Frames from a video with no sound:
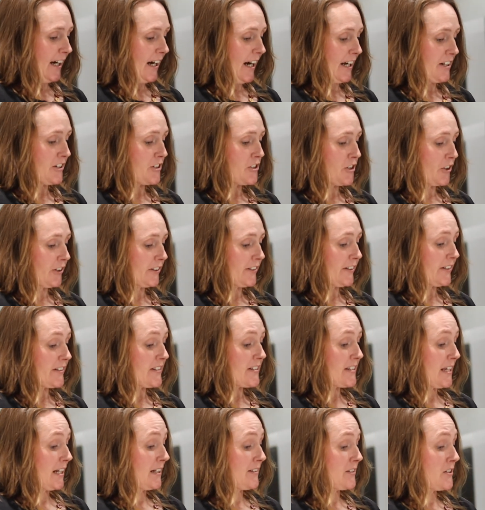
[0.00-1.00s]
And John had
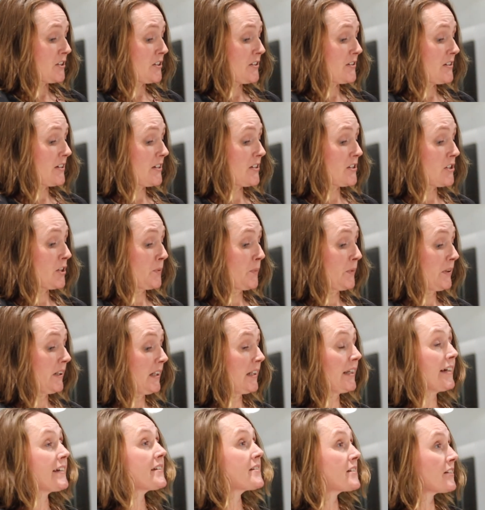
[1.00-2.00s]
sent us a summary
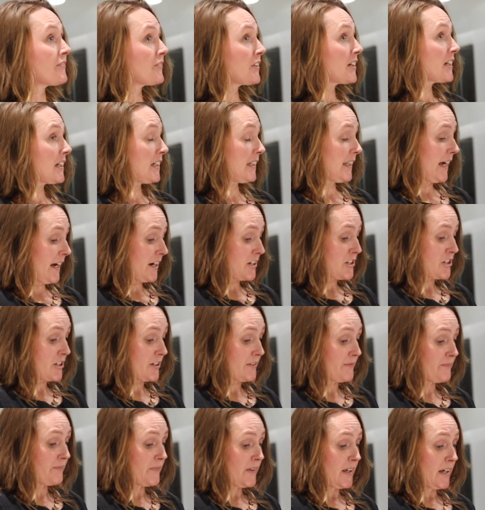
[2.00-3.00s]
list of the
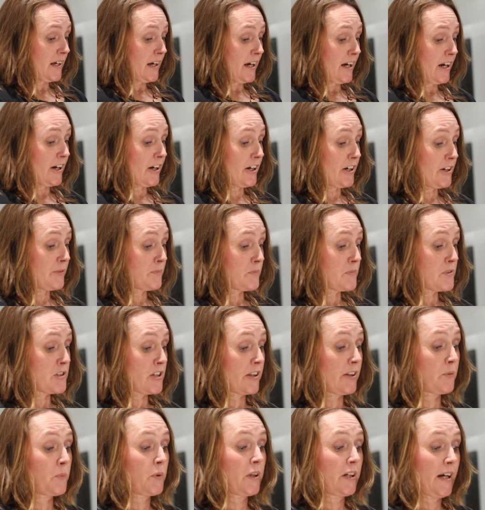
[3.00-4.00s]
collection so
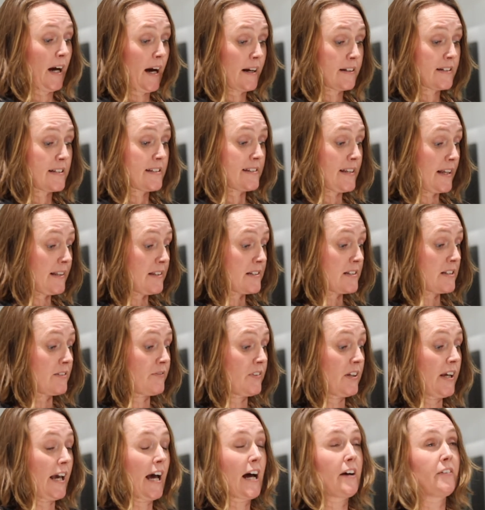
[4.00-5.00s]
that we had a sense
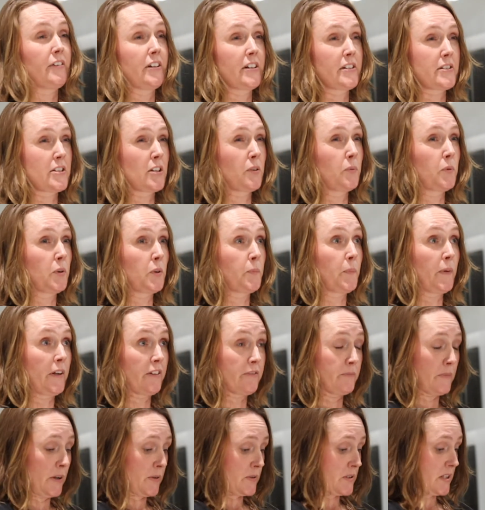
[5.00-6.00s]
of the areas that would be
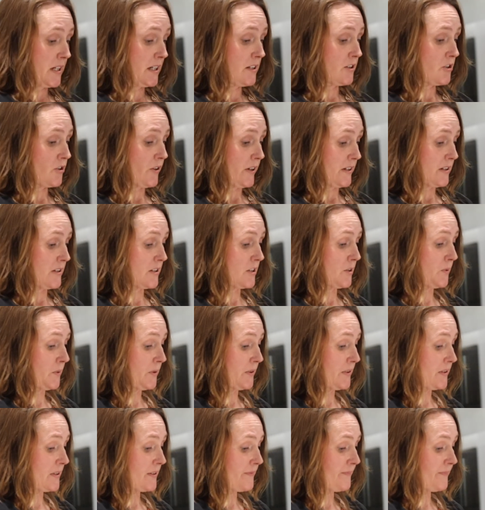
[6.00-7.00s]
of most interest to
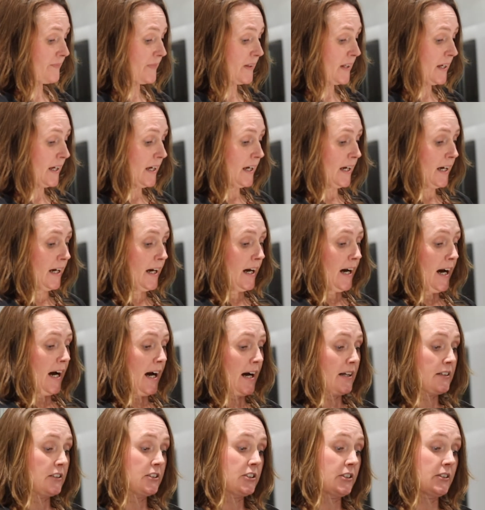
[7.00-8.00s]
us.
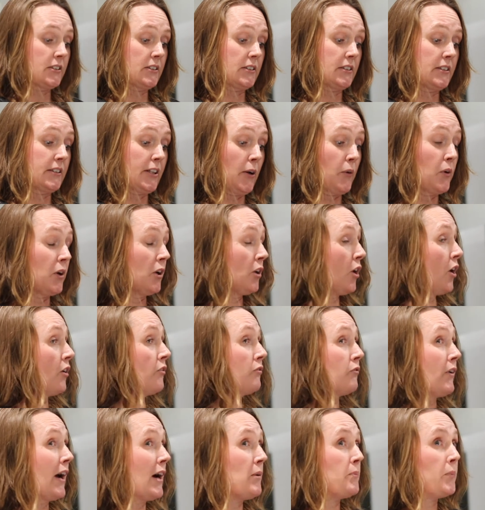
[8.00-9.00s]
And there are a lot
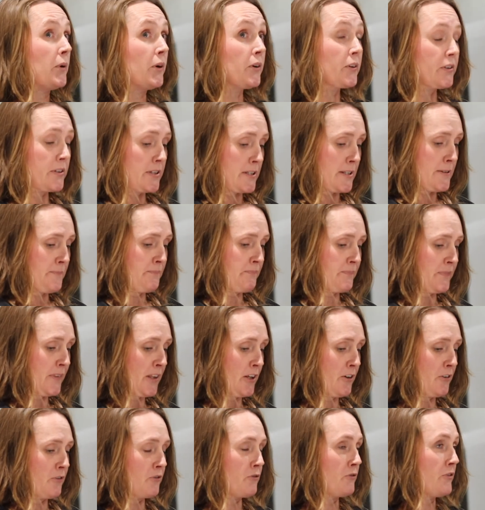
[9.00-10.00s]
of rare books.
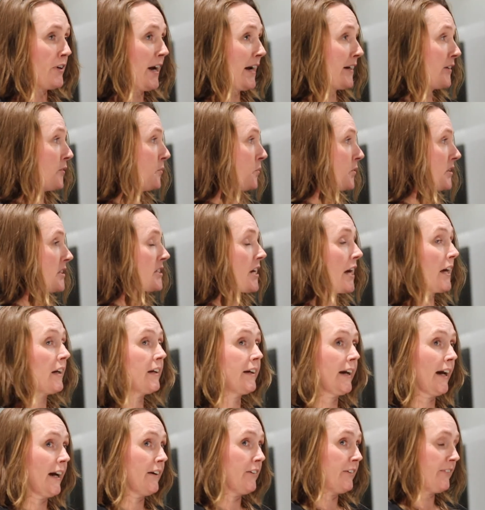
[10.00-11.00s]
Rhiannon would take
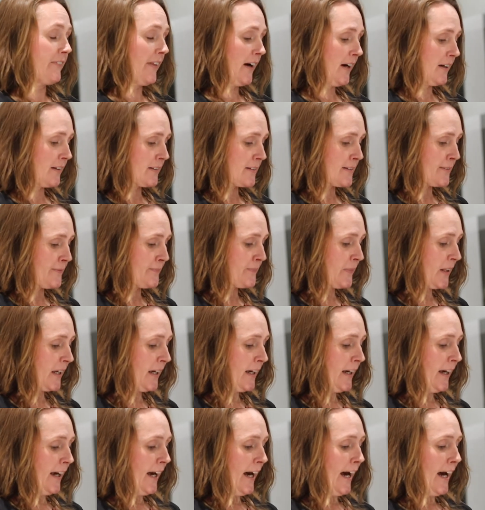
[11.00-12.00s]
care of that.
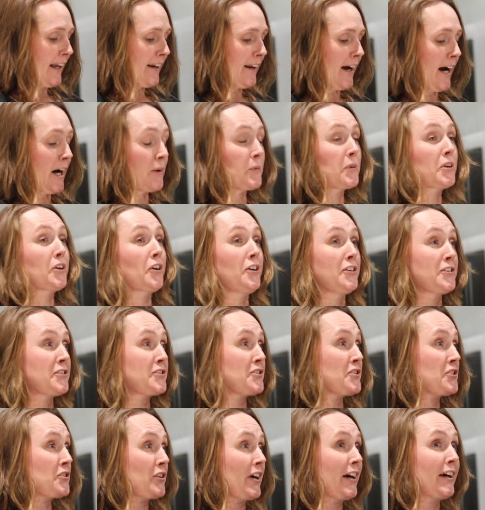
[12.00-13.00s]
And I would
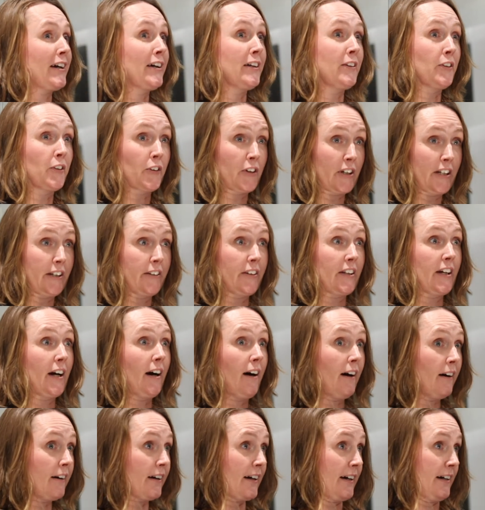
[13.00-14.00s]
concentrate on looking at the
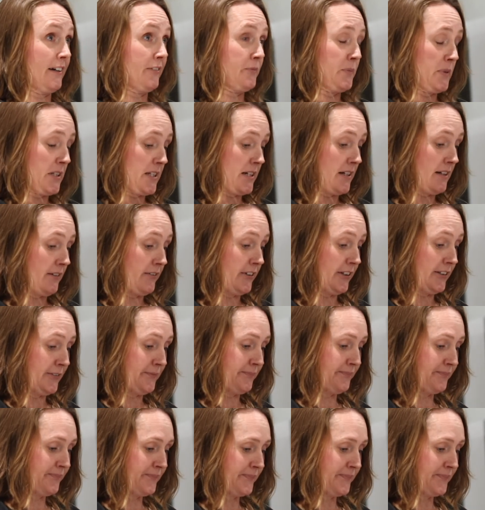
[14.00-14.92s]
archive material.